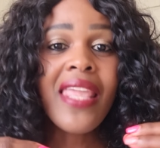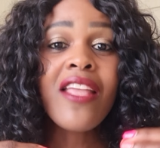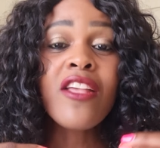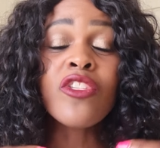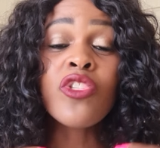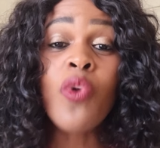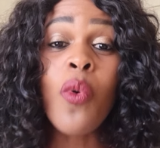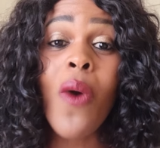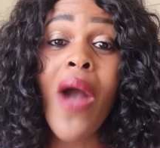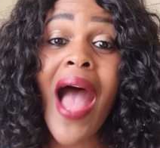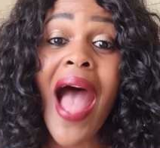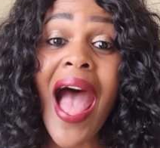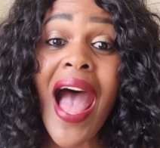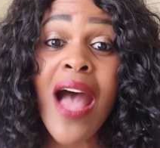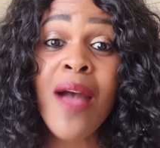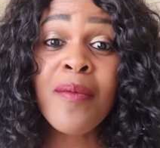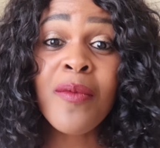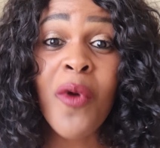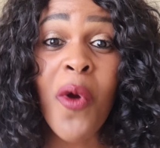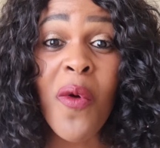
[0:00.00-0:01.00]
So
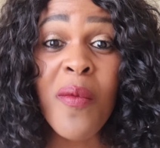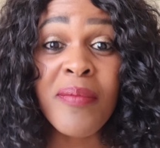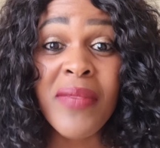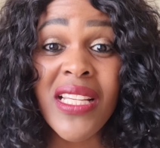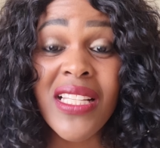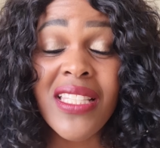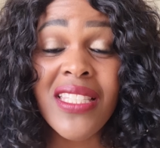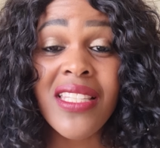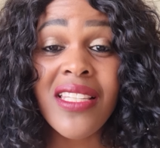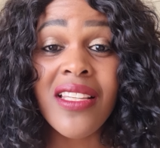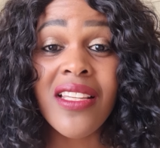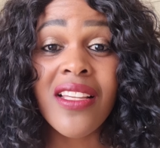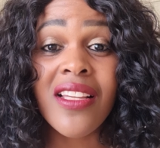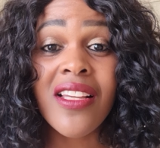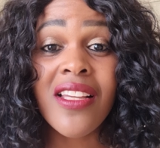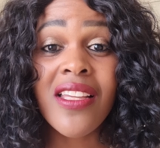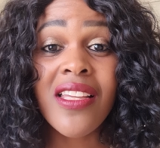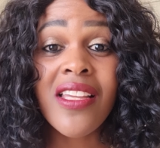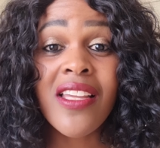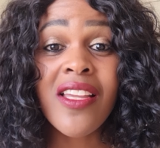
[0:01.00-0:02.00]
I'm committing
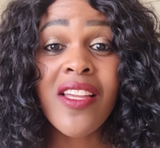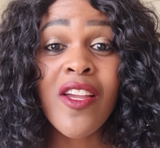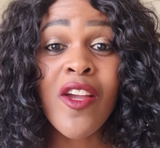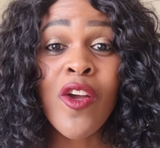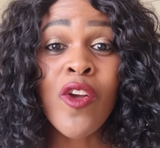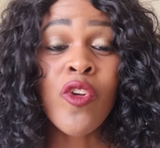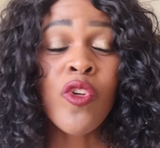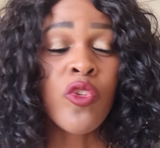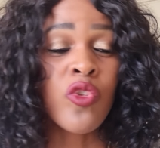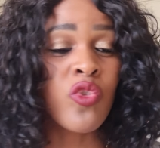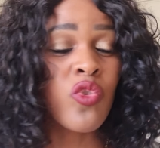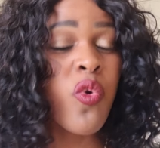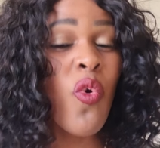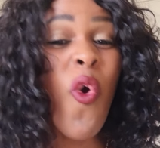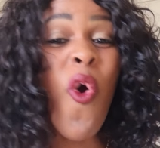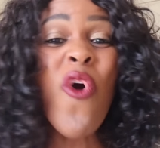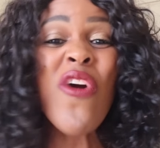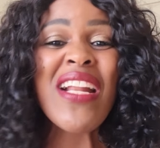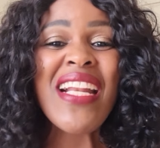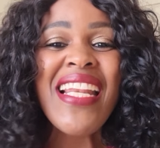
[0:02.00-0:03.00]
to
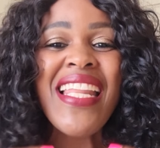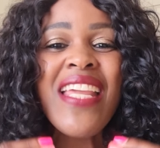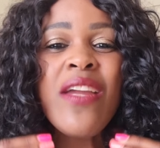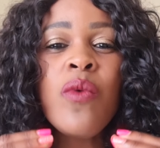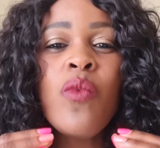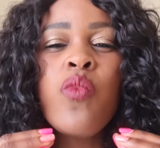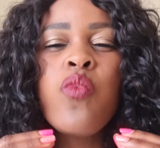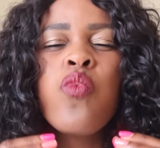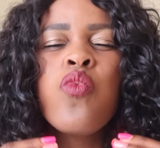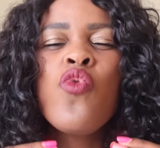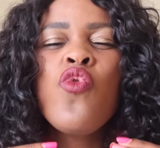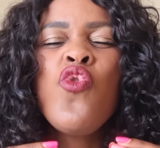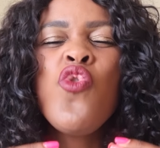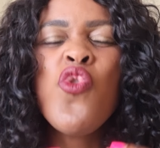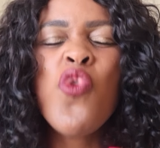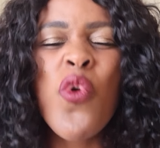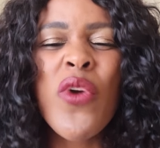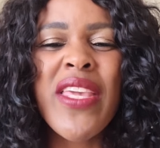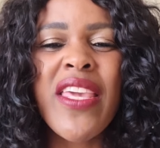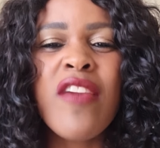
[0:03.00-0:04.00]
only
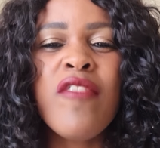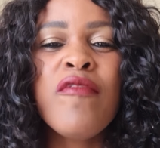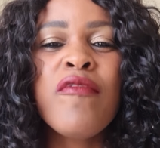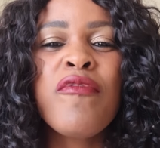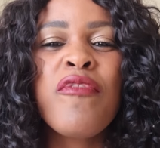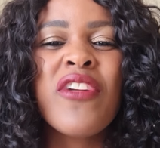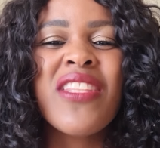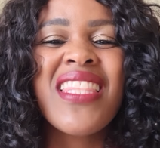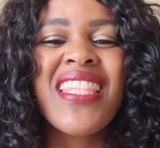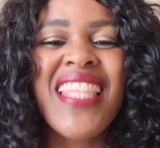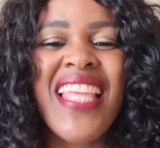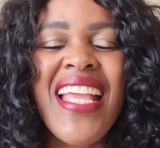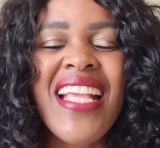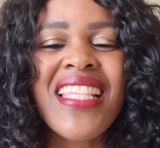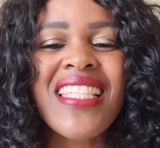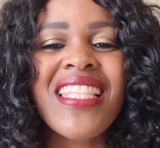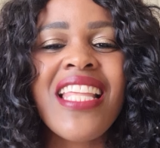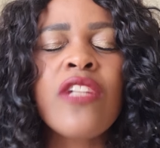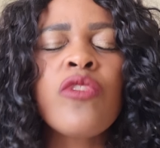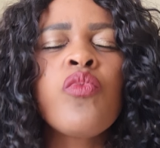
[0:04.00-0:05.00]
looking for
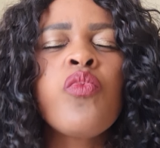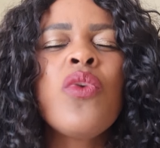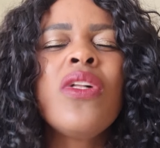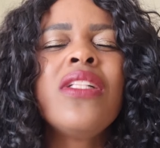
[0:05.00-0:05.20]
things that